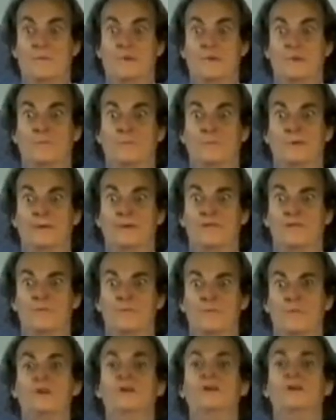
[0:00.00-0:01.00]

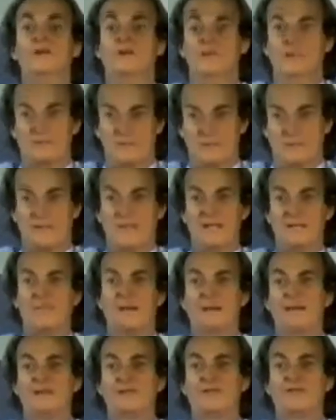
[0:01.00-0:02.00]
Unbelievable. But
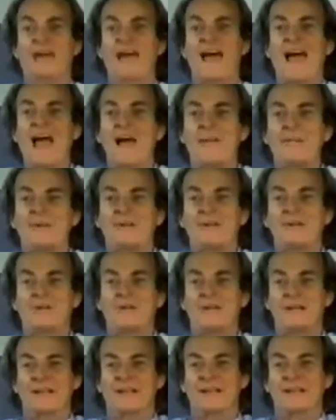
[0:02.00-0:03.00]
anybody who's hammered a
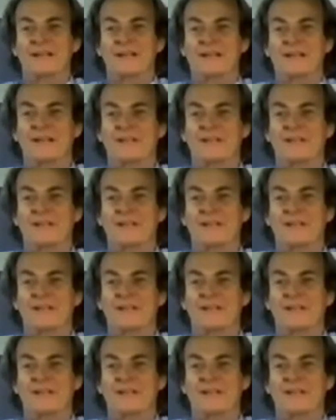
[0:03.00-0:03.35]
great deal